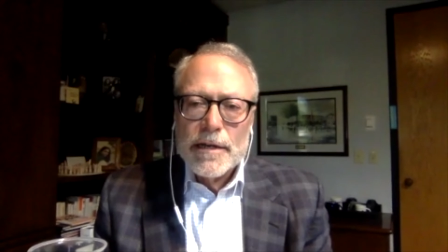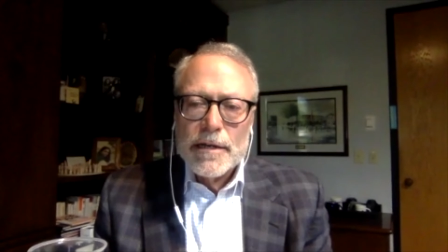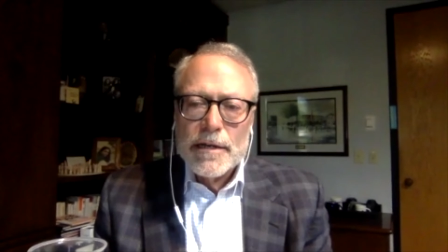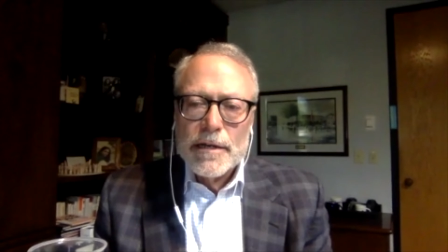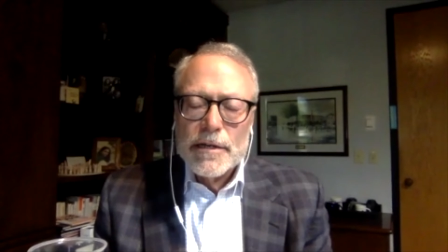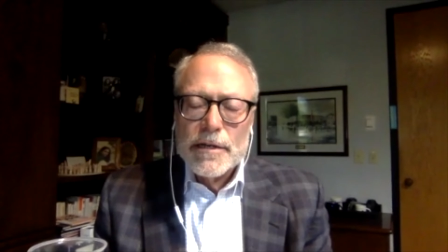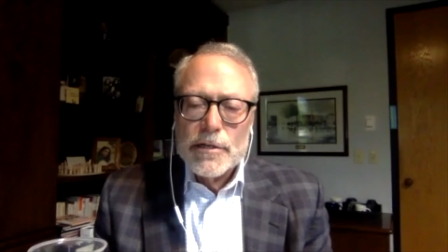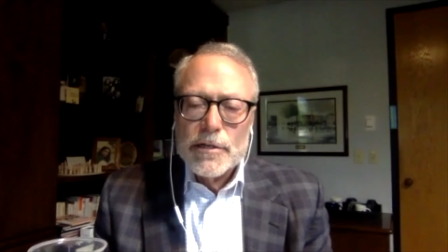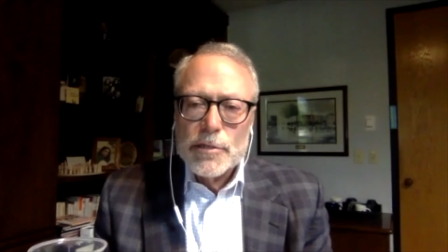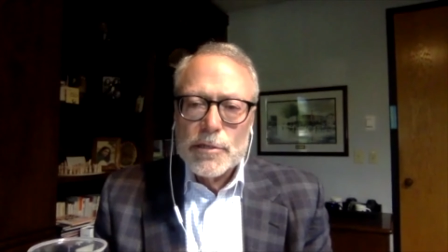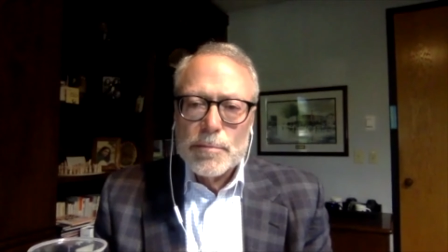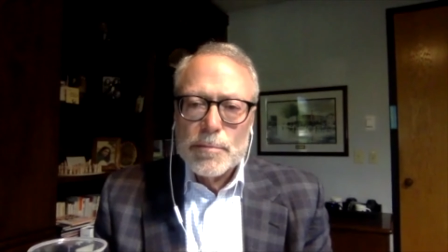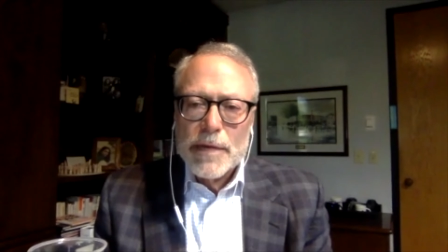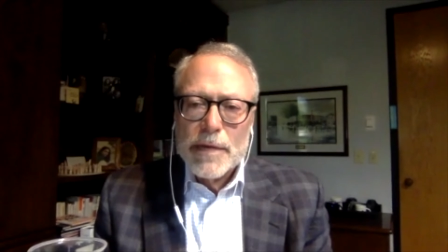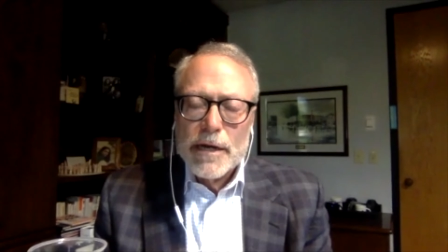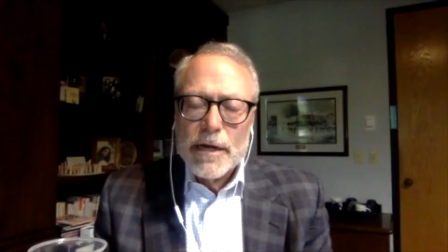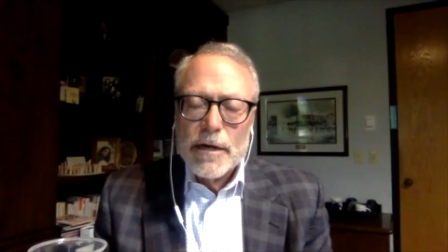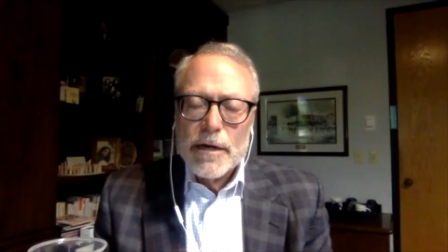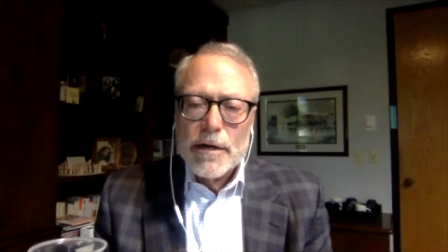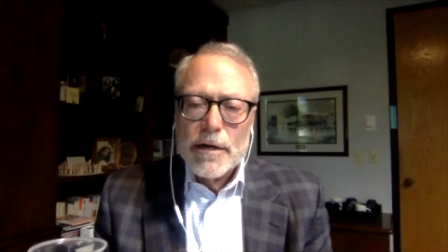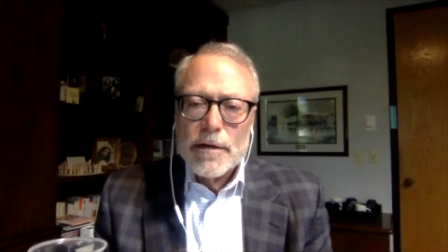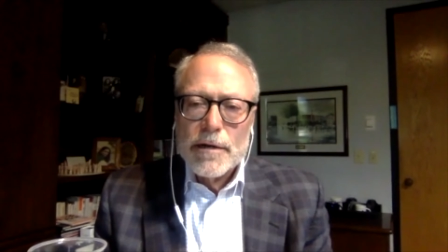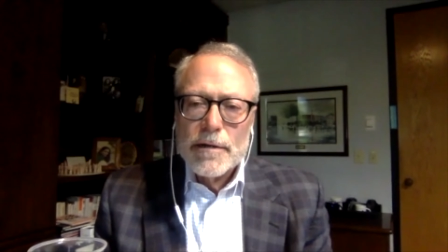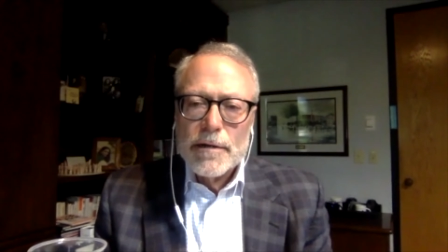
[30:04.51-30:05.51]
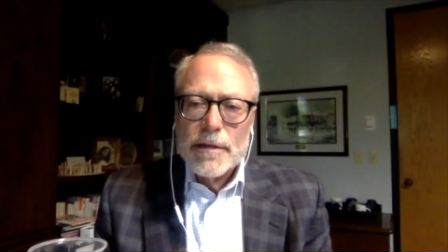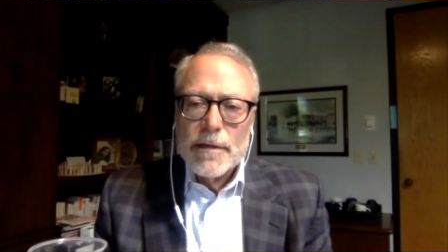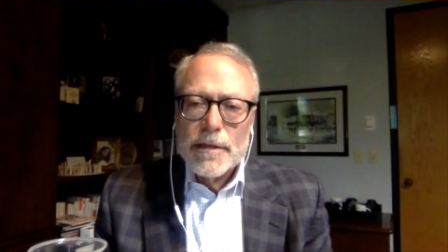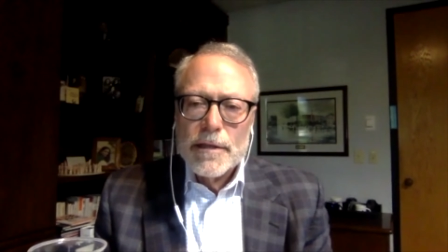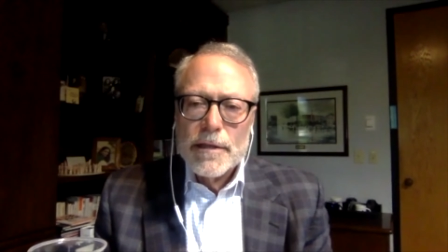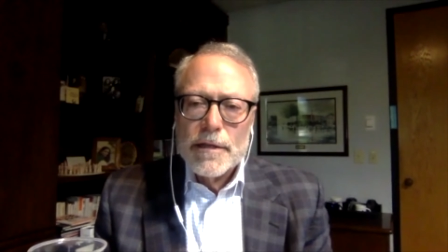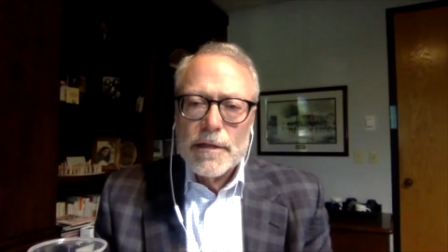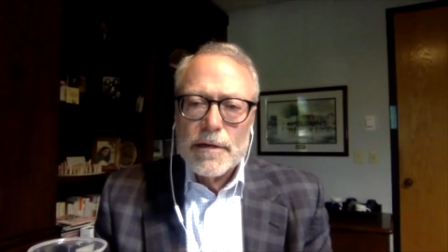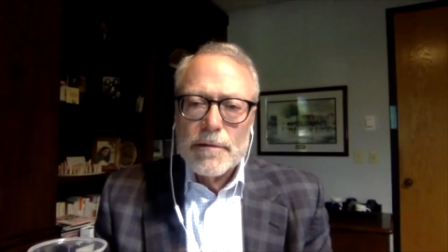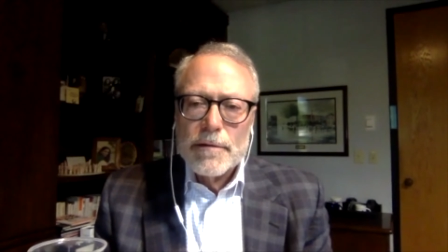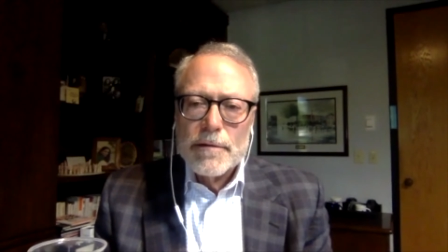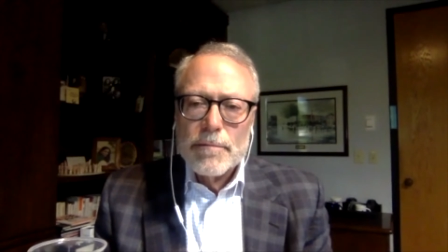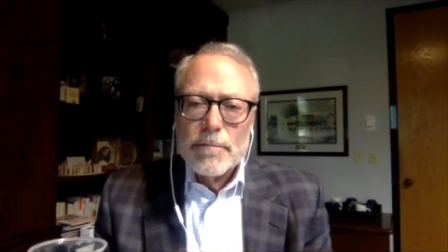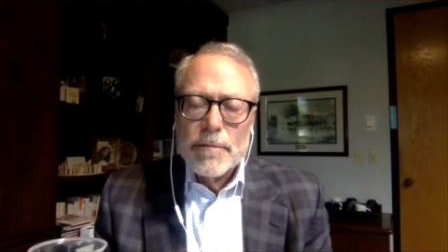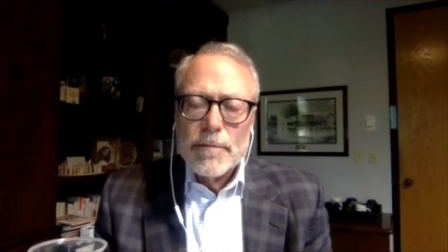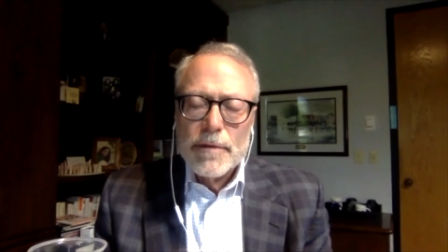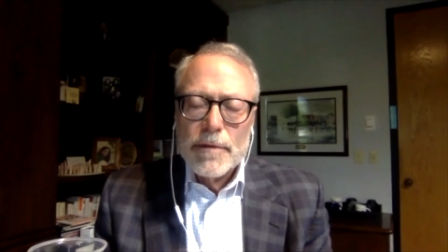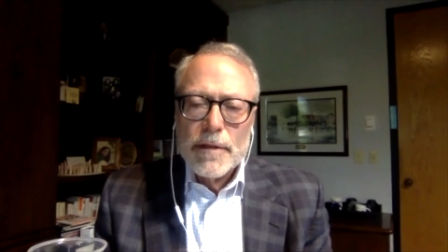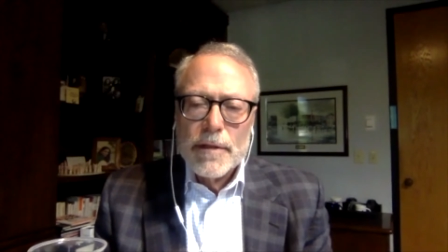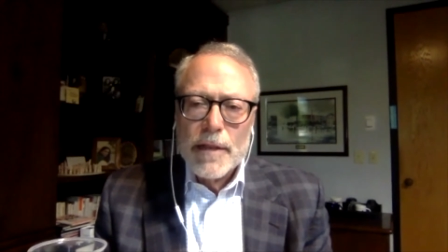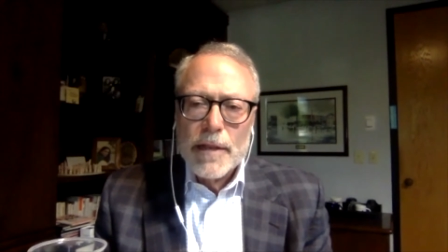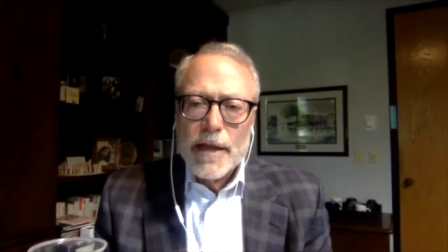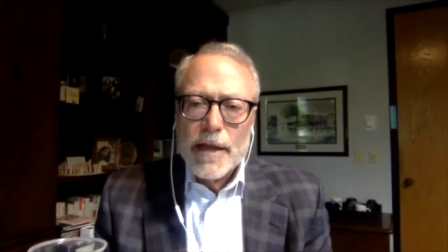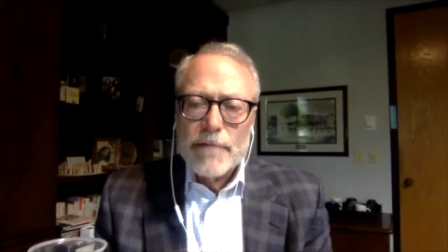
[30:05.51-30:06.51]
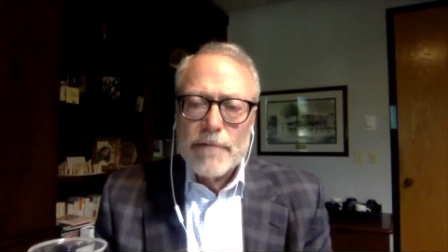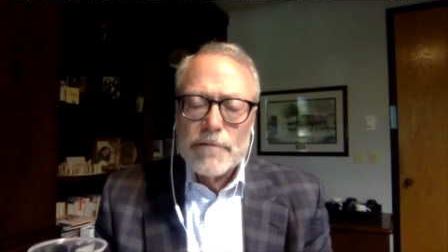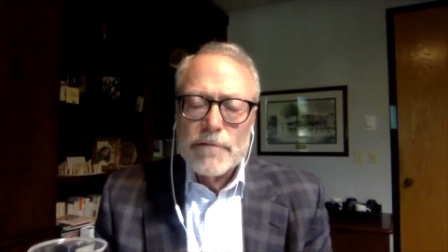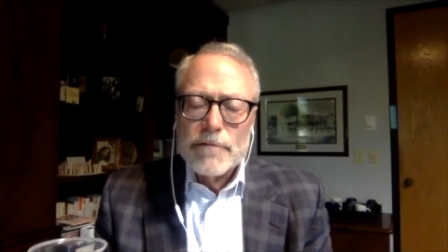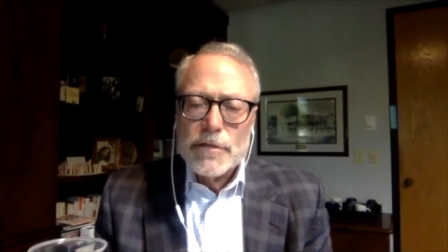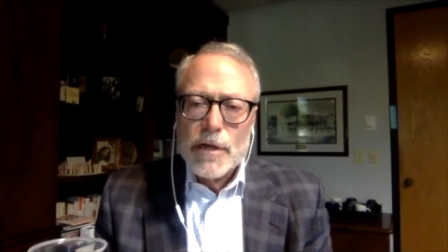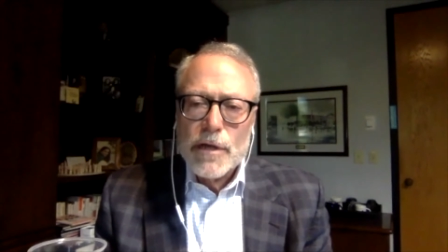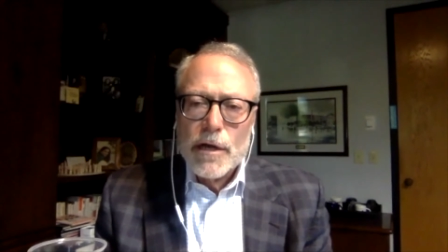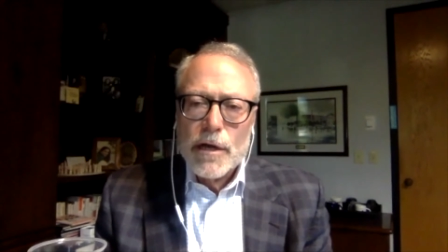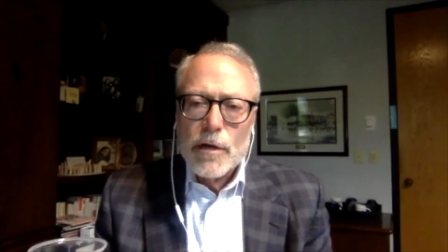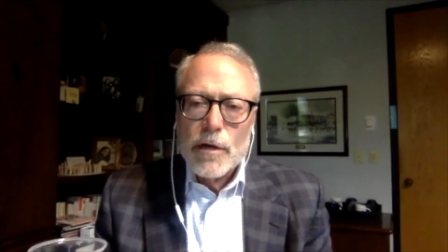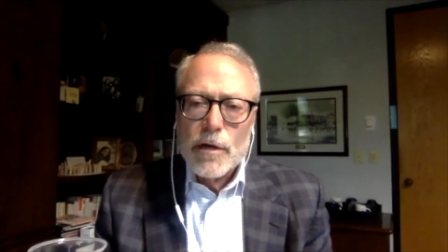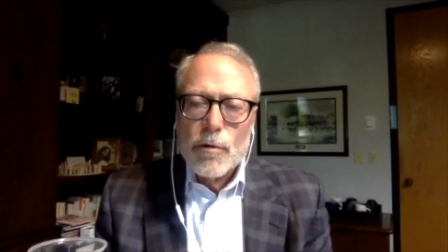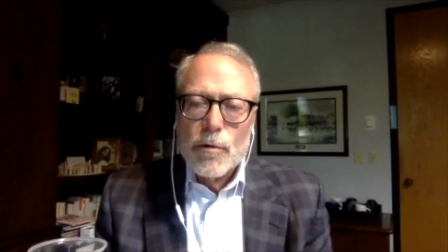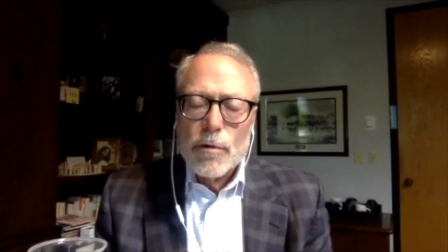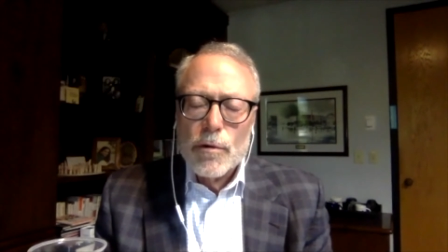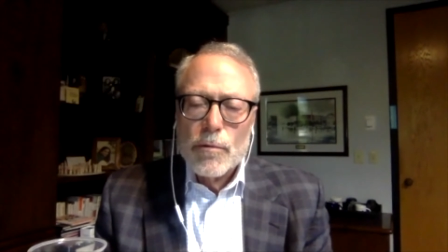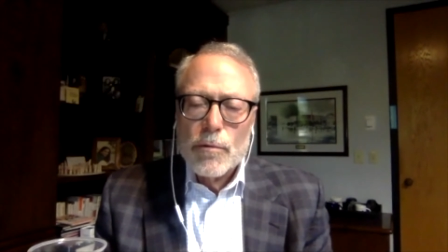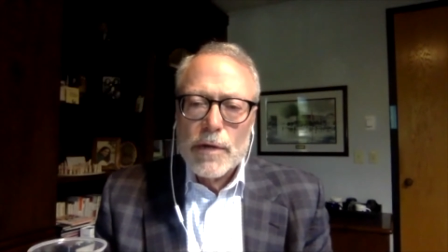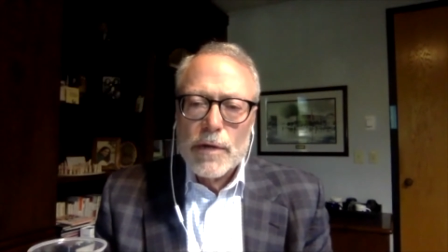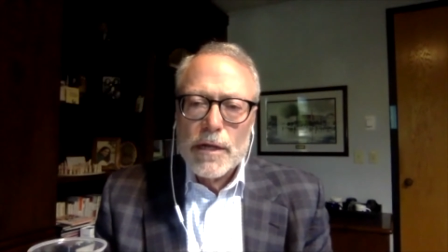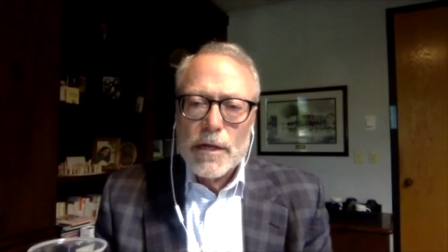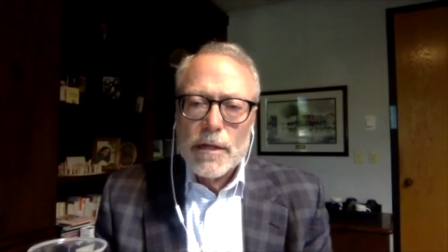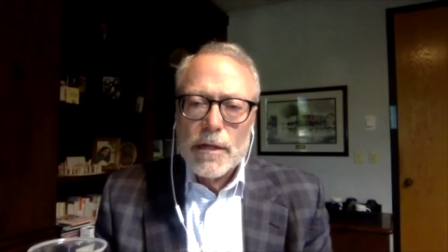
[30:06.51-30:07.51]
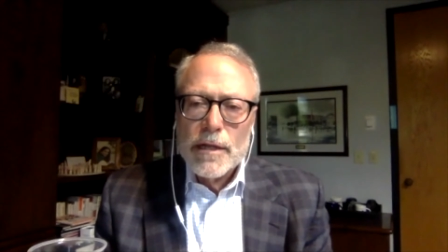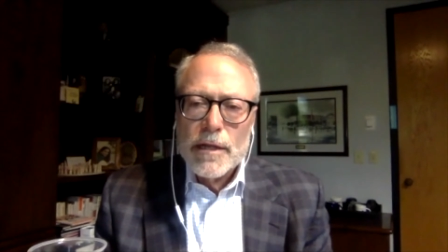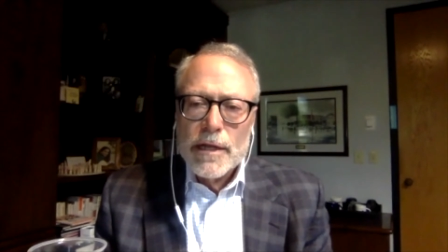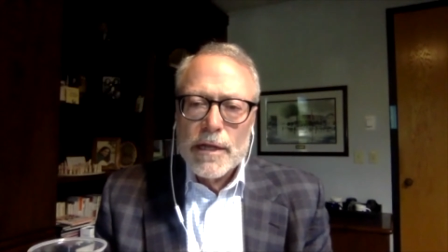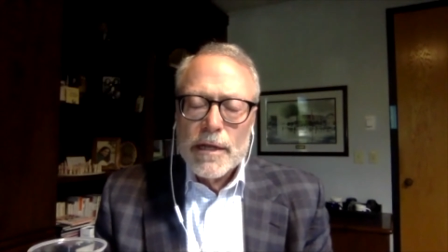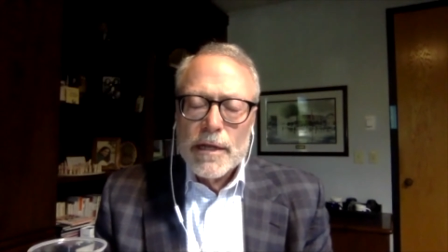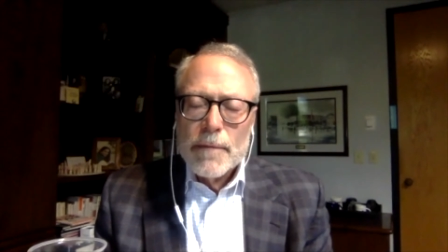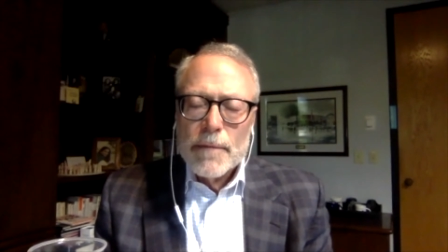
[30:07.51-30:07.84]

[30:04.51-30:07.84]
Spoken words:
despair, their life is not going well.